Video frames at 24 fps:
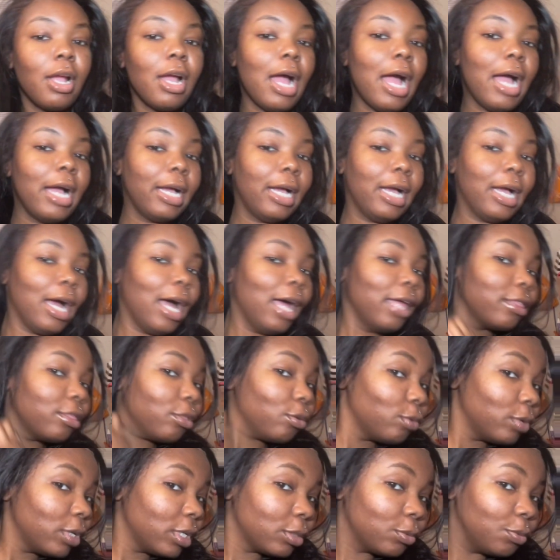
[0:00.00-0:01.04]
I got
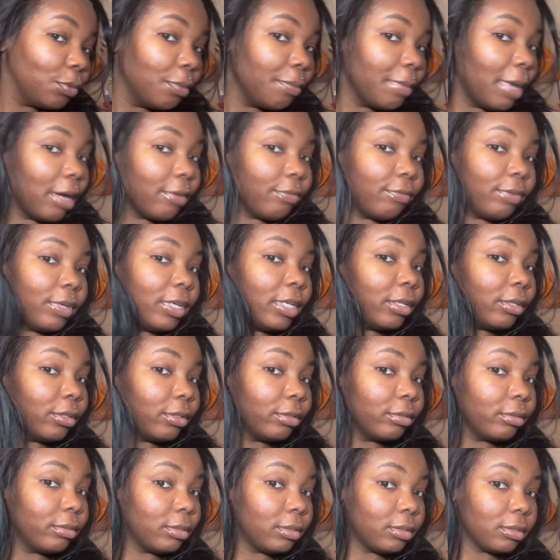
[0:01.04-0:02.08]
through this with my
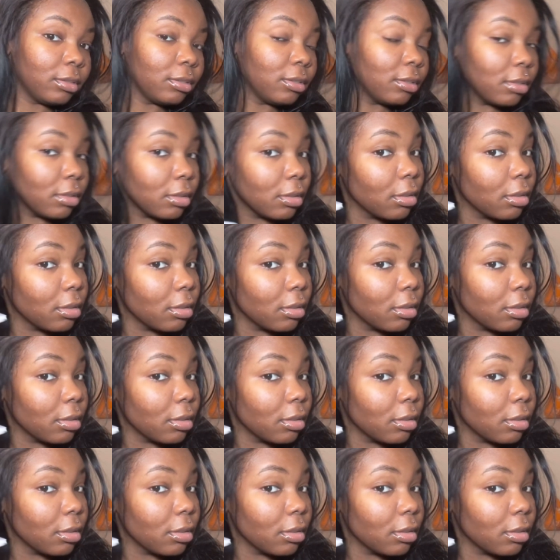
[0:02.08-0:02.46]
fingers.